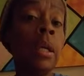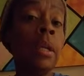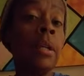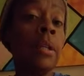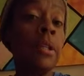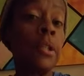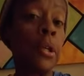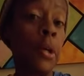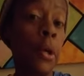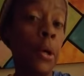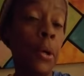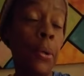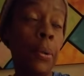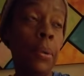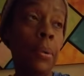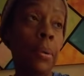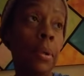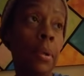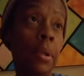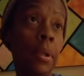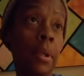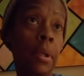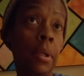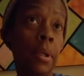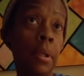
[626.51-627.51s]
So,
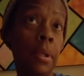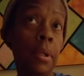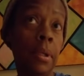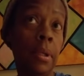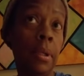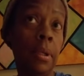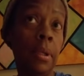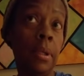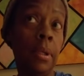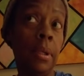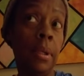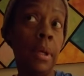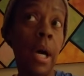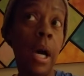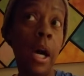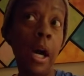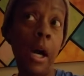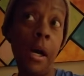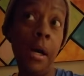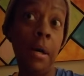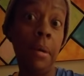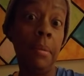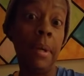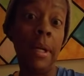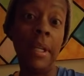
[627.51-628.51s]

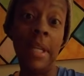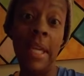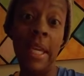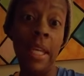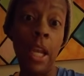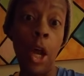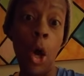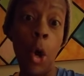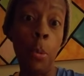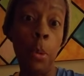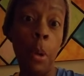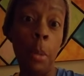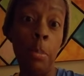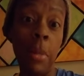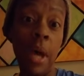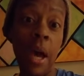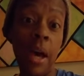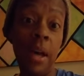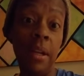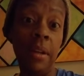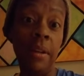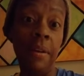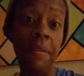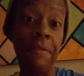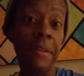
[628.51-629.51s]
uh, again, I hope I'm
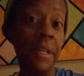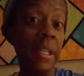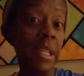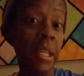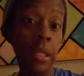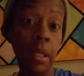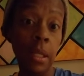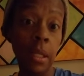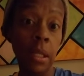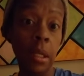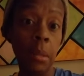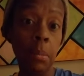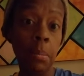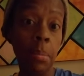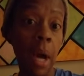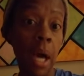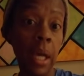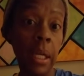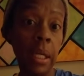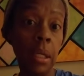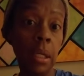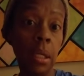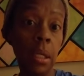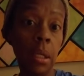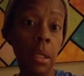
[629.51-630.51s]
not offending
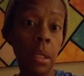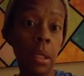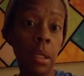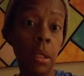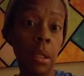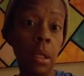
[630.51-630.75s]
anybody